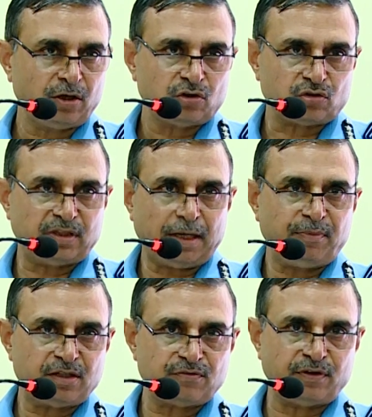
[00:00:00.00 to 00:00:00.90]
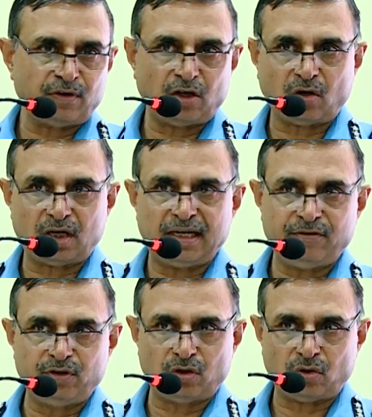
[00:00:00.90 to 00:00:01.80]
So that means we will not
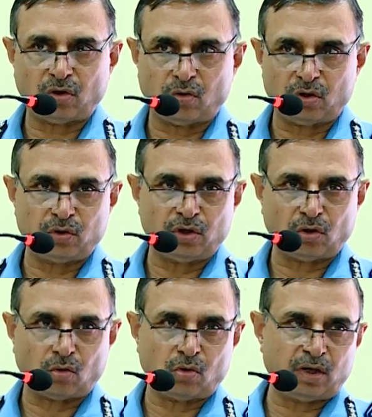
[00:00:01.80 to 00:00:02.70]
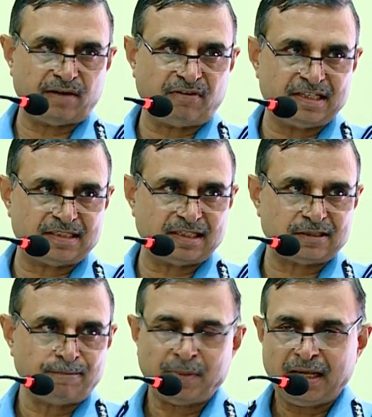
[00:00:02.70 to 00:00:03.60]
leave you to your own
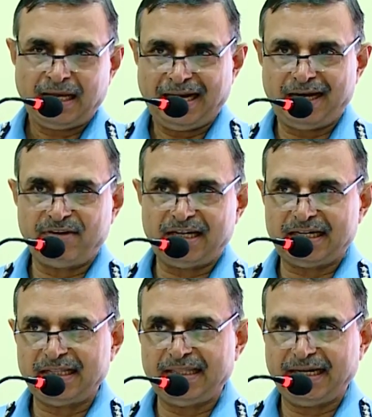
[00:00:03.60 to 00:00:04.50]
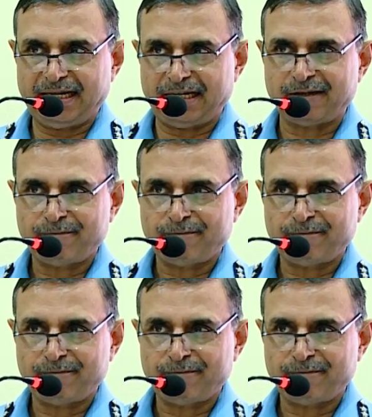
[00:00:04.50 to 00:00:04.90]
devices and wait till the end.